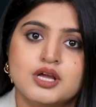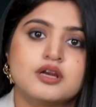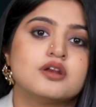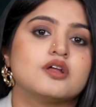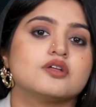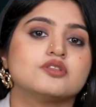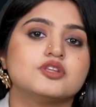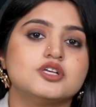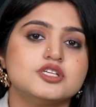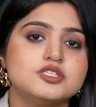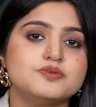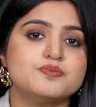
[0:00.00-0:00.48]

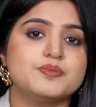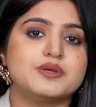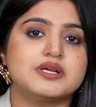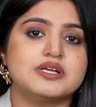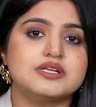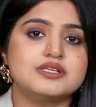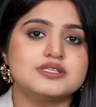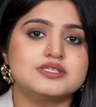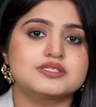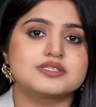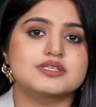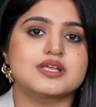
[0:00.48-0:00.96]
Now this
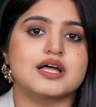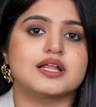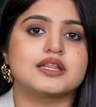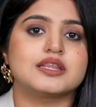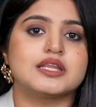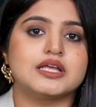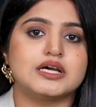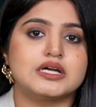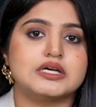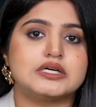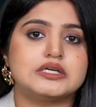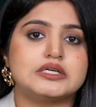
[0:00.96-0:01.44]
means that
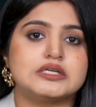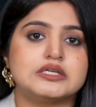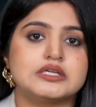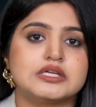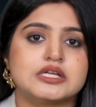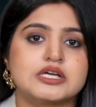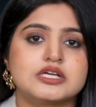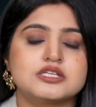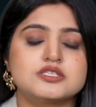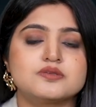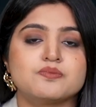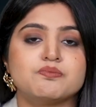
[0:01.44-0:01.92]
their
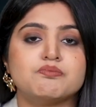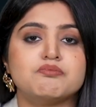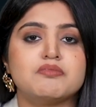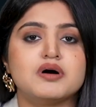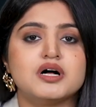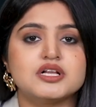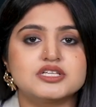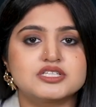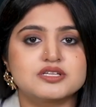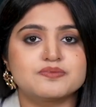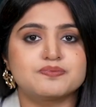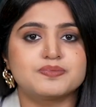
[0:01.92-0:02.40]
earnings
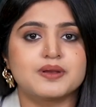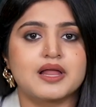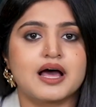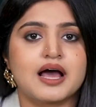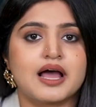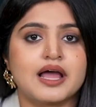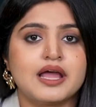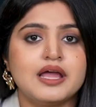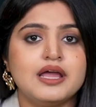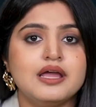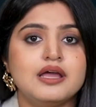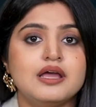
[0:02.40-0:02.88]

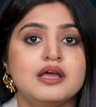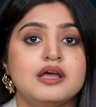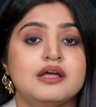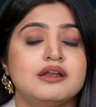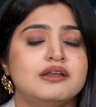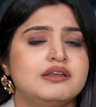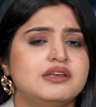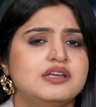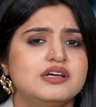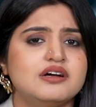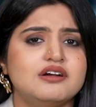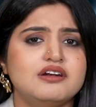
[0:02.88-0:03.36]
multiply
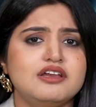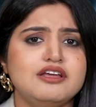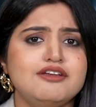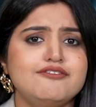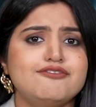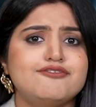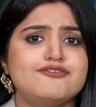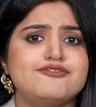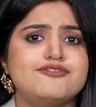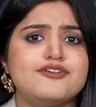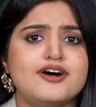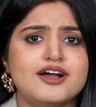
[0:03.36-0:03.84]
nearly
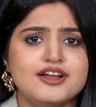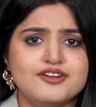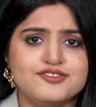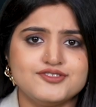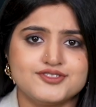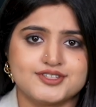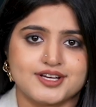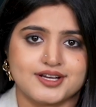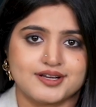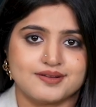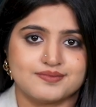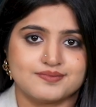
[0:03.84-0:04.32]
five
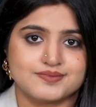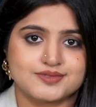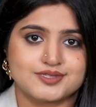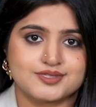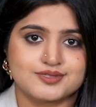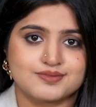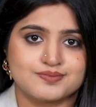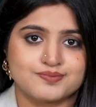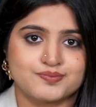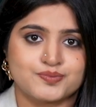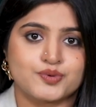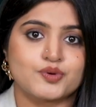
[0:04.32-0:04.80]

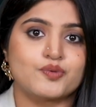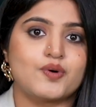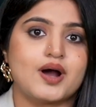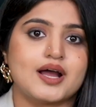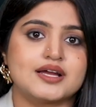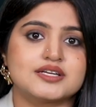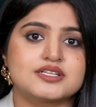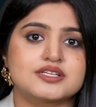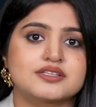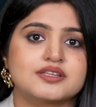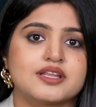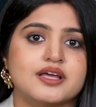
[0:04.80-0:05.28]
times,
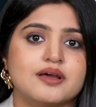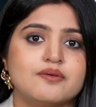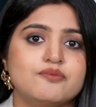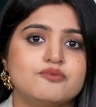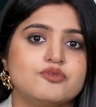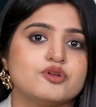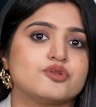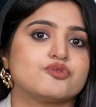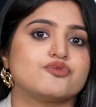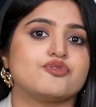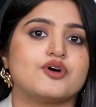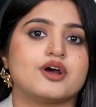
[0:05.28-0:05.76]
providing them
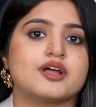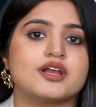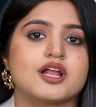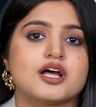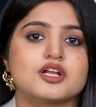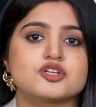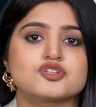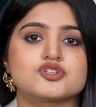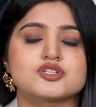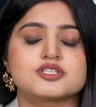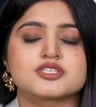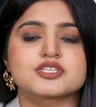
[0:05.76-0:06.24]
with
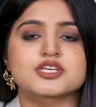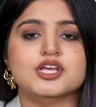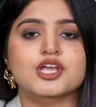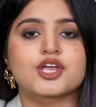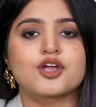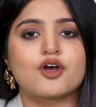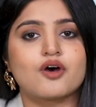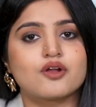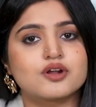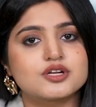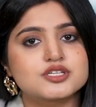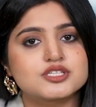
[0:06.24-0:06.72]
financial
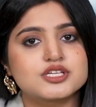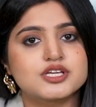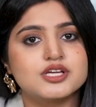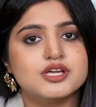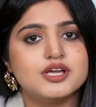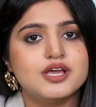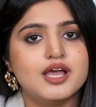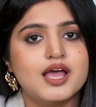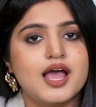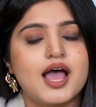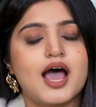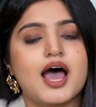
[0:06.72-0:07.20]
security
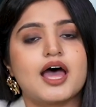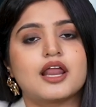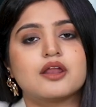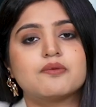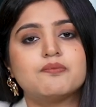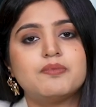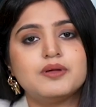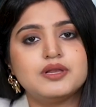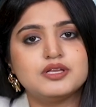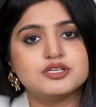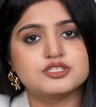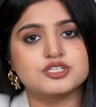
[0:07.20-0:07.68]
and
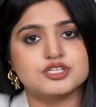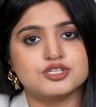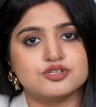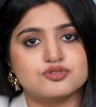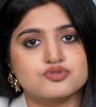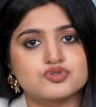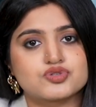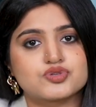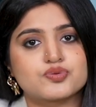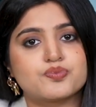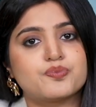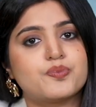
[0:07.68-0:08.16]
ability
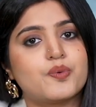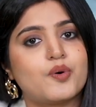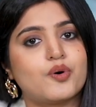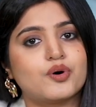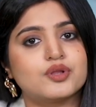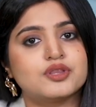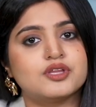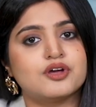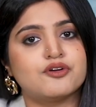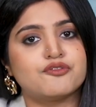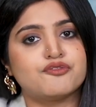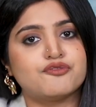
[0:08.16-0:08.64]
to
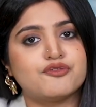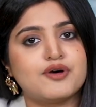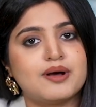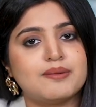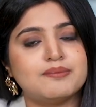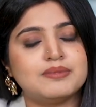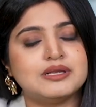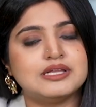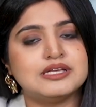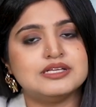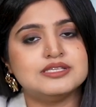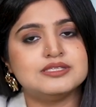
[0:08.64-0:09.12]
support their
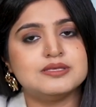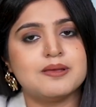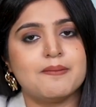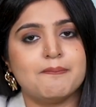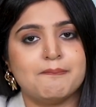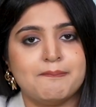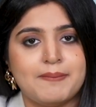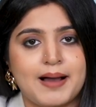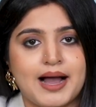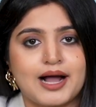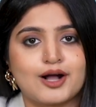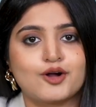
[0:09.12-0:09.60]
families
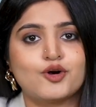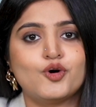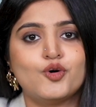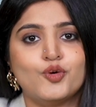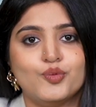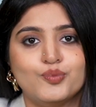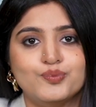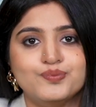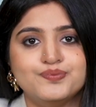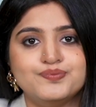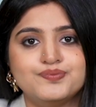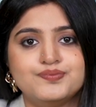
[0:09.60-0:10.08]
back
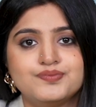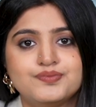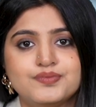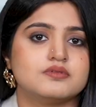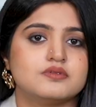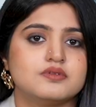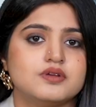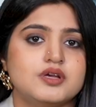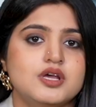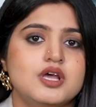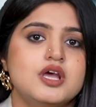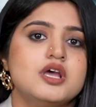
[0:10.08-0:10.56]
home.
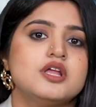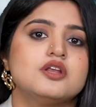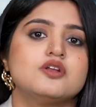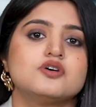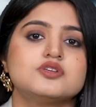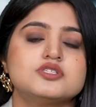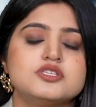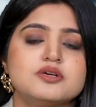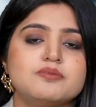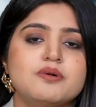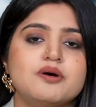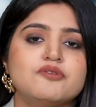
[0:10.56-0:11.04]

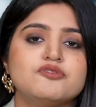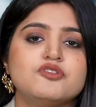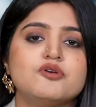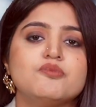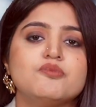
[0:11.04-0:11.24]
Now, some of